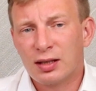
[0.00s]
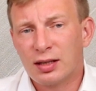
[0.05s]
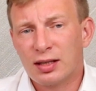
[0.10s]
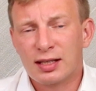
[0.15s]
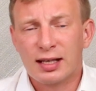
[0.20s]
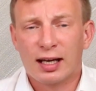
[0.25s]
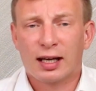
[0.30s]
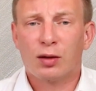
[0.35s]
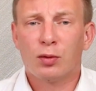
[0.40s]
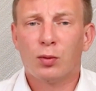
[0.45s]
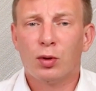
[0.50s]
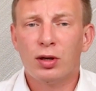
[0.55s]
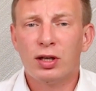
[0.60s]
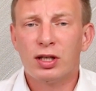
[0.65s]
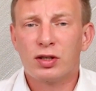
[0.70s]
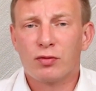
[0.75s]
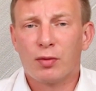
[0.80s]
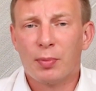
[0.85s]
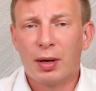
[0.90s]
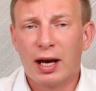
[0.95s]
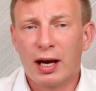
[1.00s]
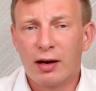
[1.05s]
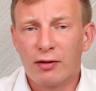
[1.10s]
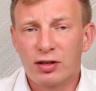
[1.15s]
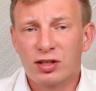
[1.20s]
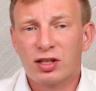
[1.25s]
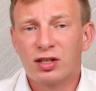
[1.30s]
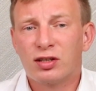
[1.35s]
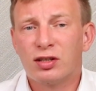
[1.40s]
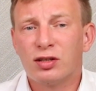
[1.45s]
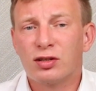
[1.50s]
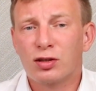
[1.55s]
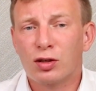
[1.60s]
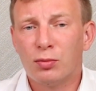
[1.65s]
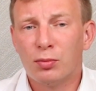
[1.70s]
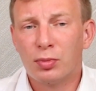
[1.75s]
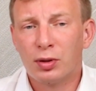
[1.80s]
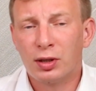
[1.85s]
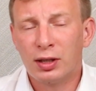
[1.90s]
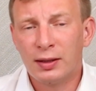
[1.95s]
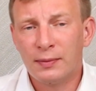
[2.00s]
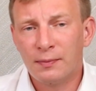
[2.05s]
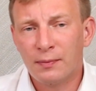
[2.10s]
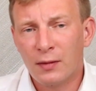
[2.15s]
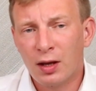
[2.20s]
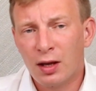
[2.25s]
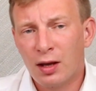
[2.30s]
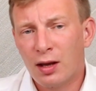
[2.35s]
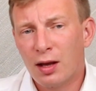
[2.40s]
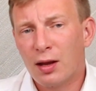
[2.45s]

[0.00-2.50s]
Second one is repair assistance company,